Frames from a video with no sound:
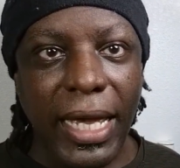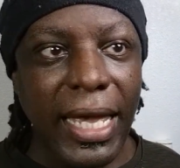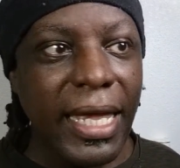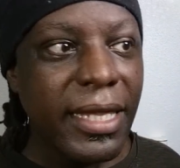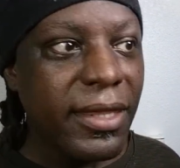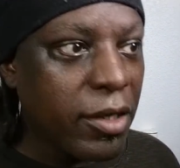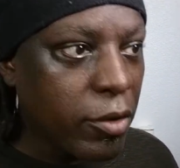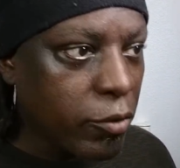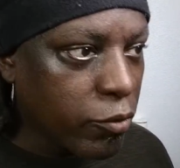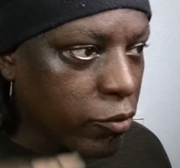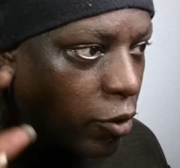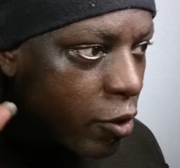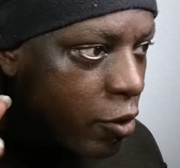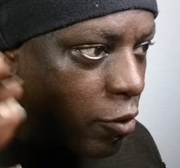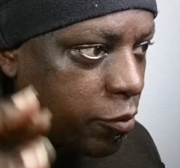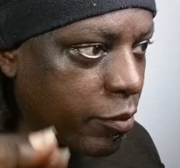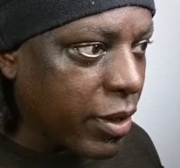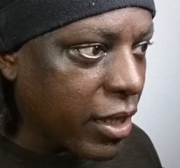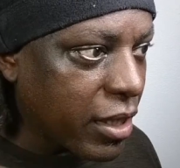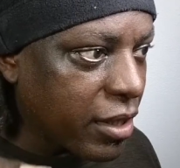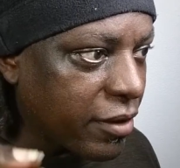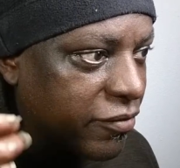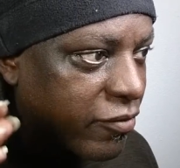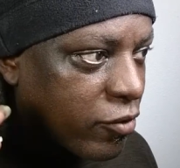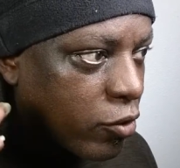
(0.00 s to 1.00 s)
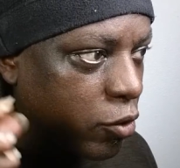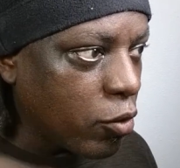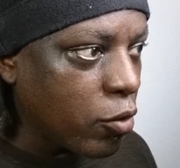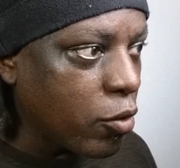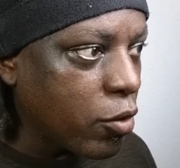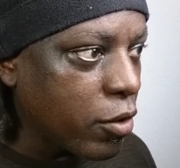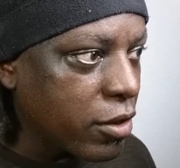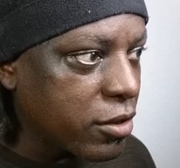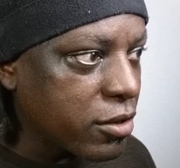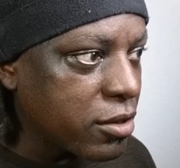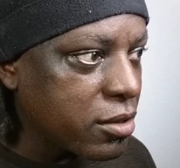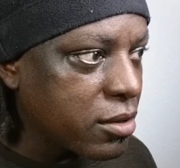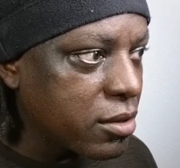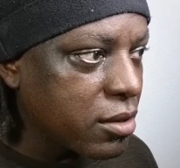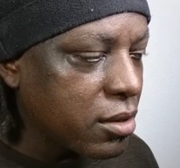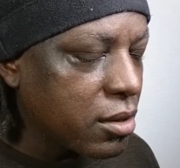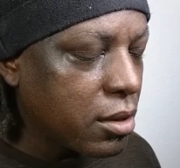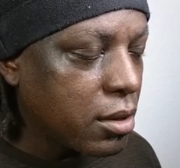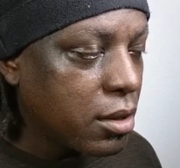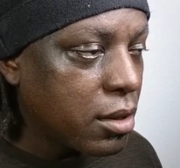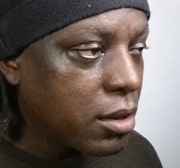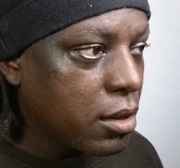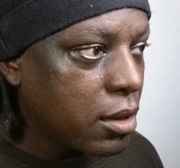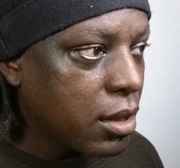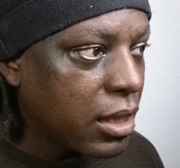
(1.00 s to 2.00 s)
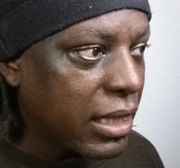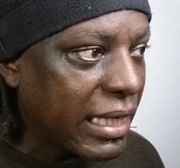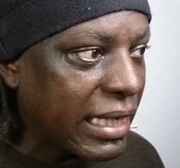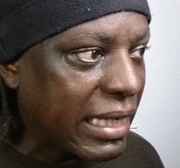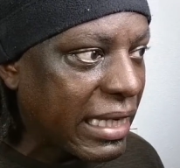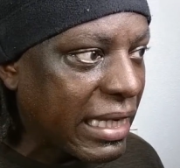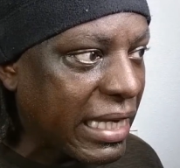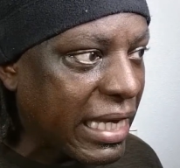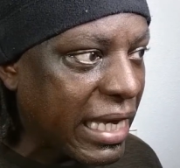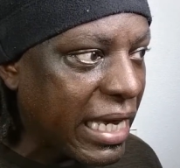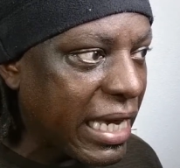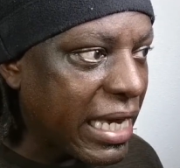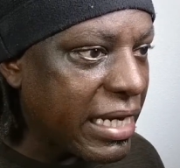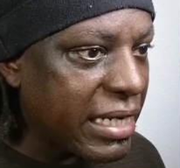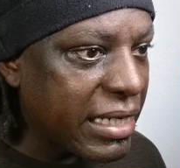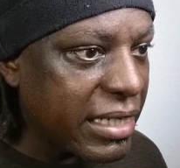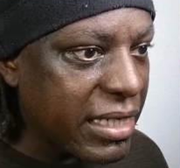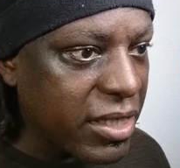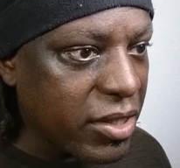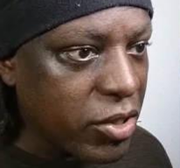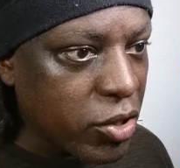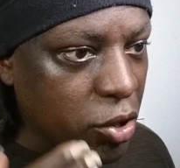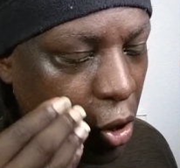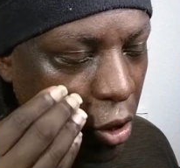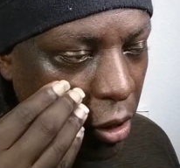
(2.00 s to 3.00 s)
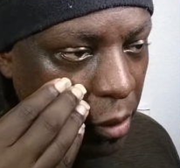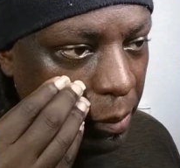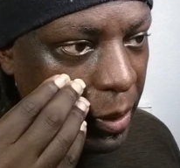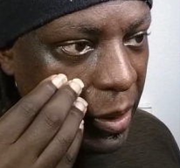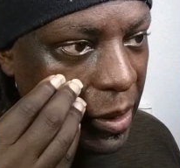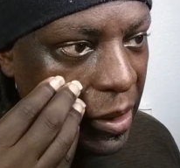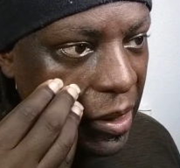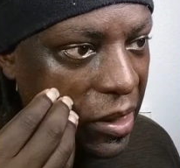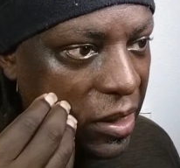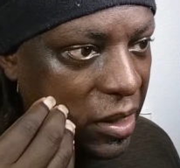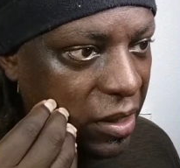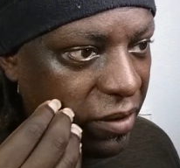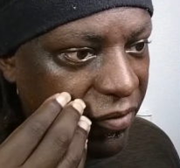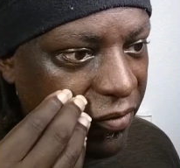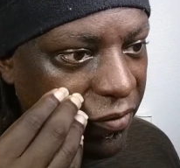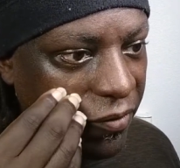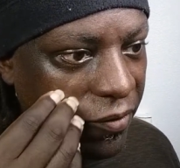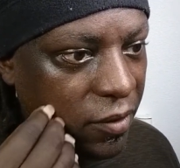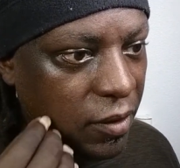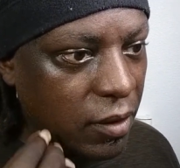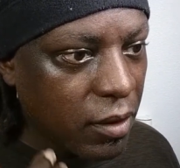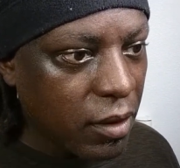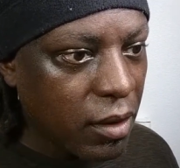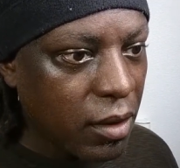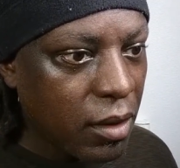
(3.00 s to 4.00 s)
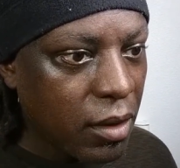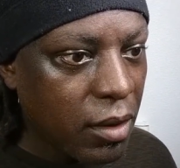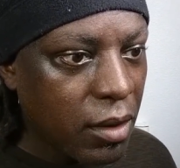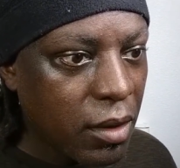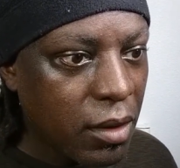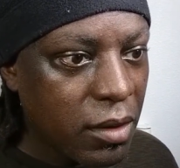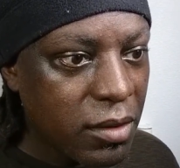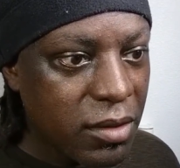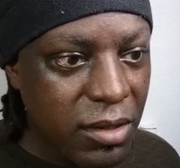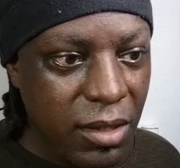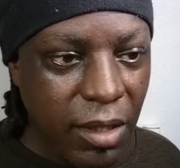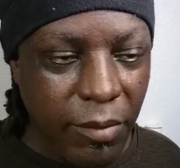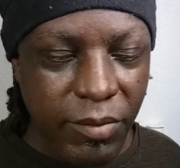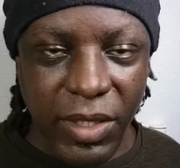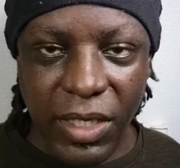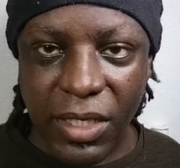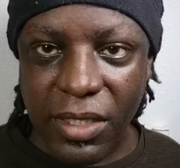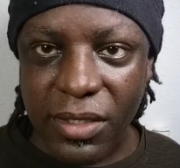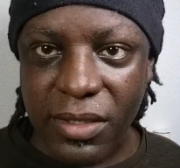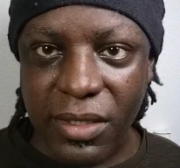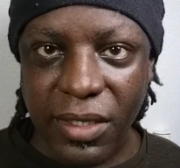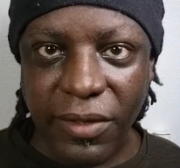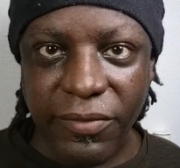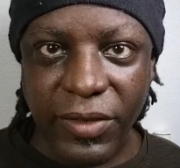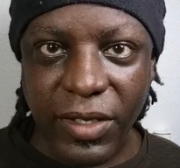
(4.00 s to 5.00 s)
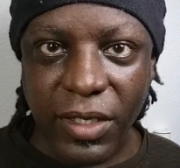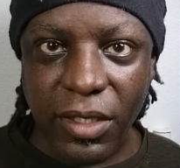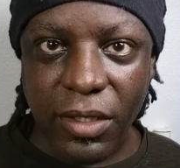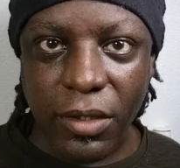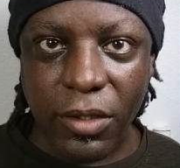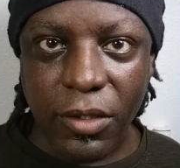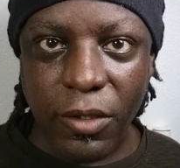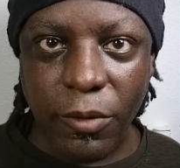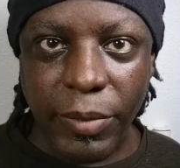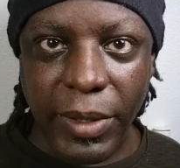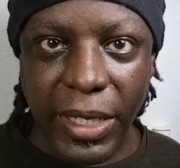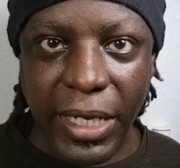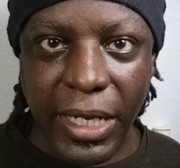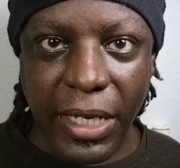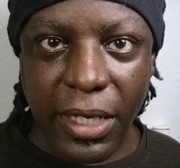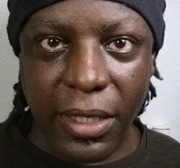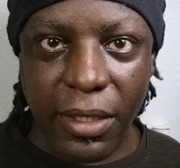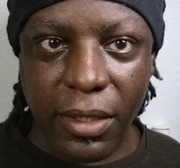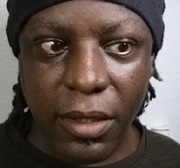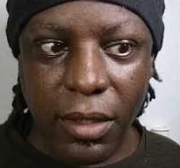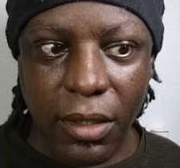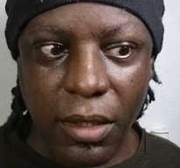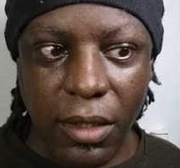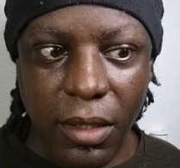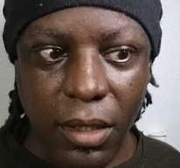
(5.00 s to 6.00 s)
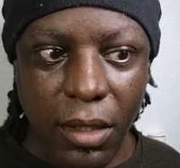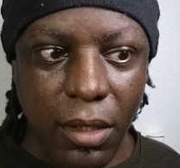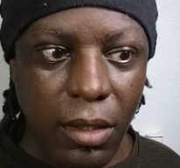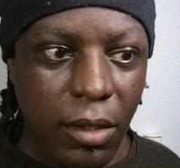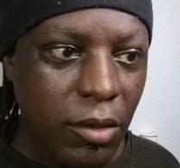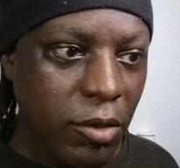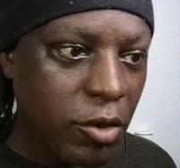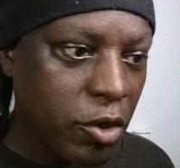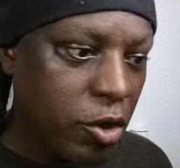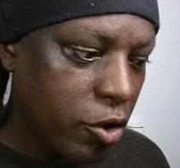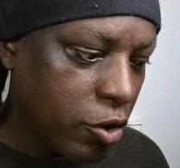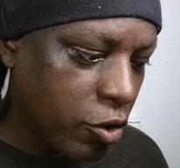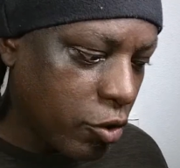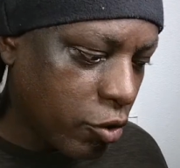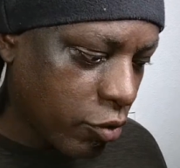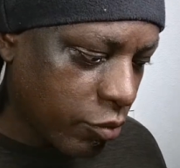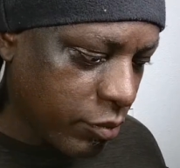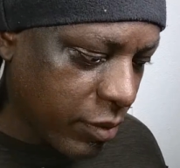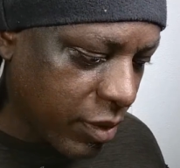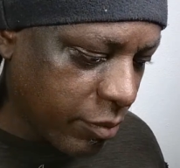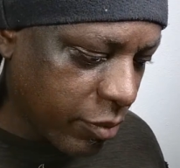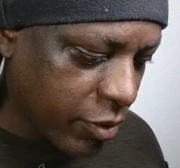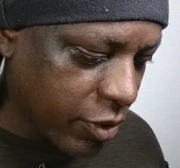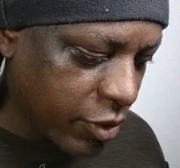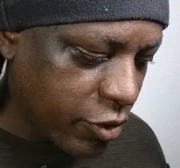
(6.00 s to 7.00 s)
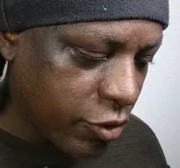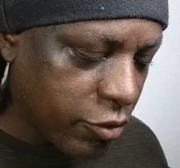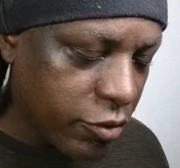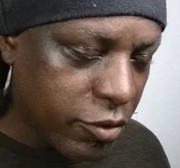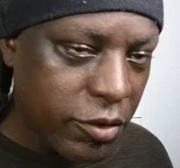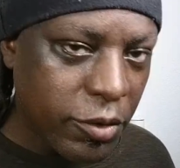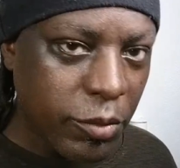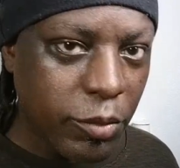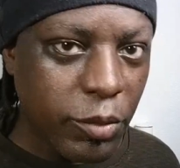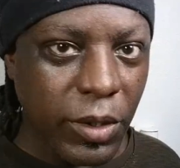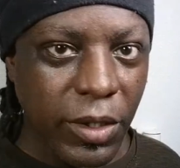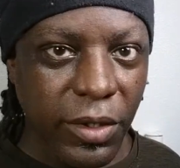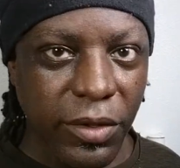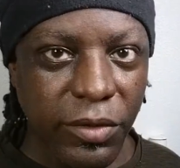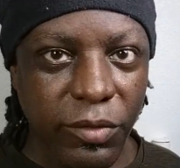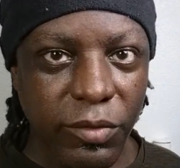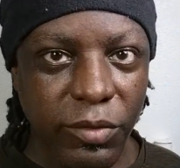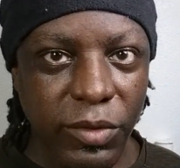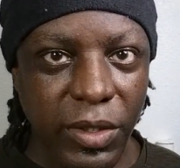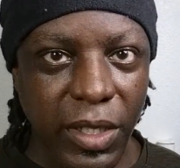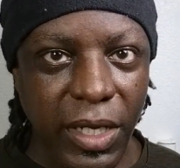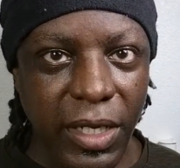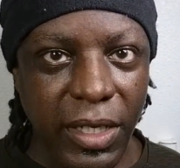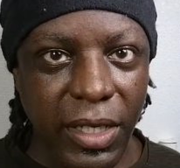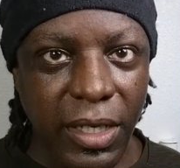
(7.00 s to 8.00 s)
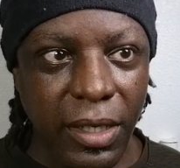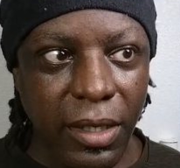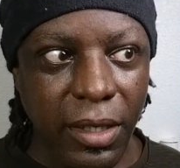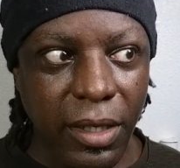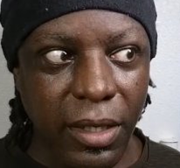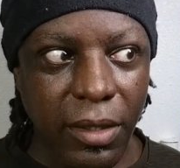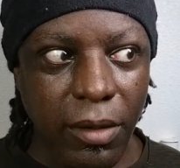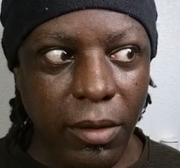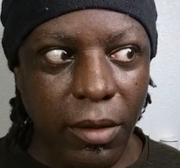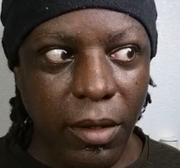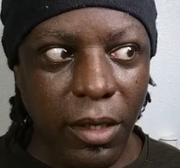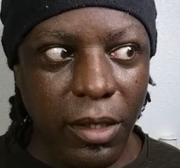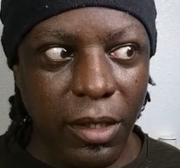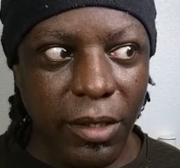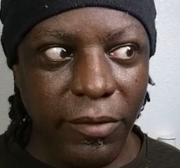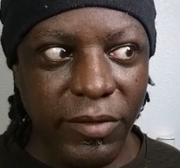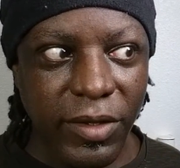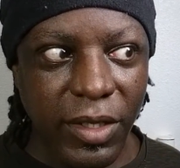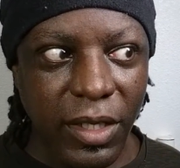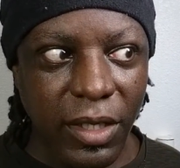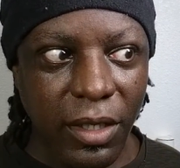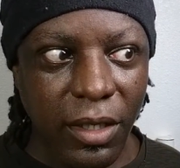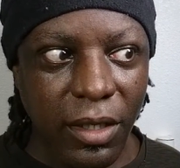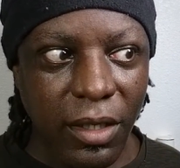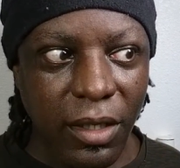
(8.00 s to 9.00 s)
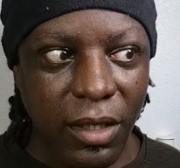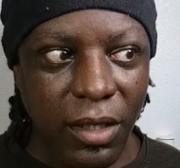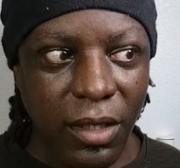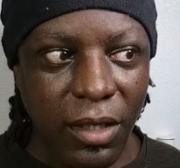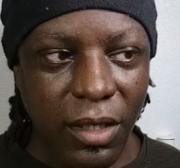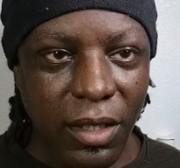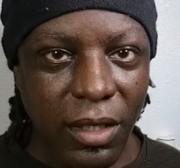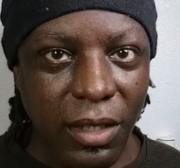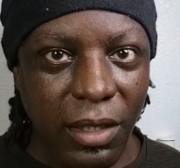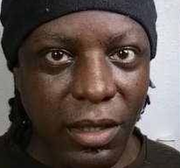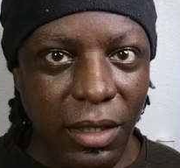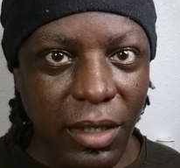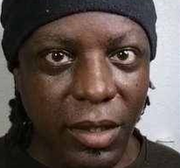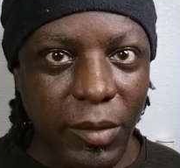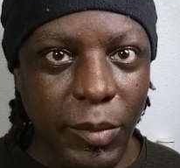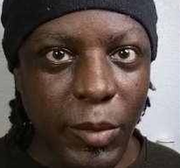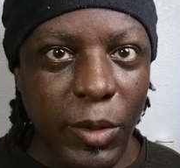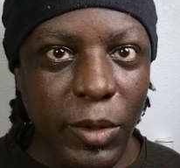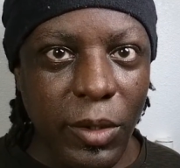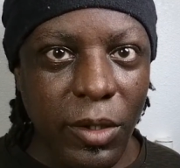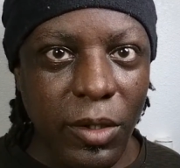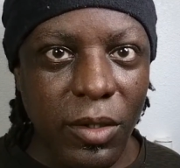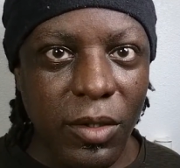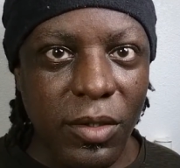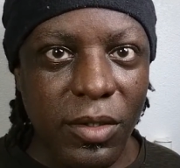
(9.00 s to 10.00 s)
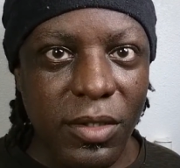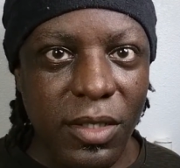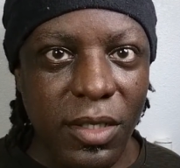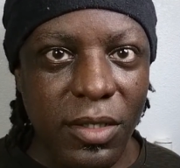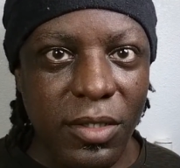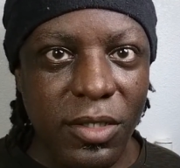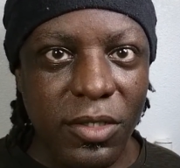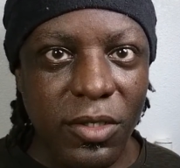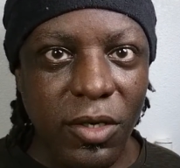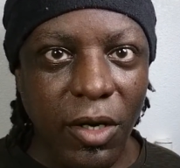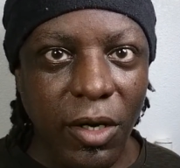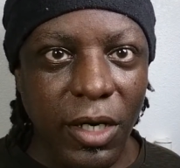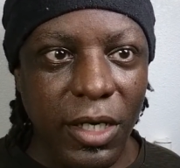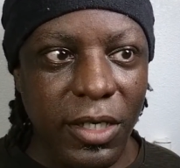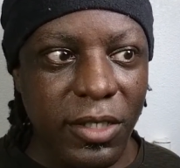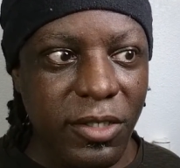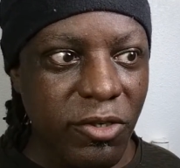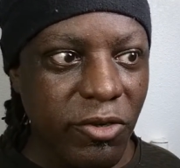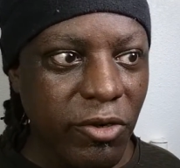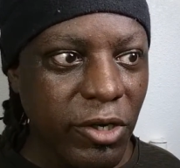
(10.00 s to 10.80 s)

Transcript: And the robot, of course, can't determine if something is even good or bad. You remember YouTube went through that, and then all of the liberals started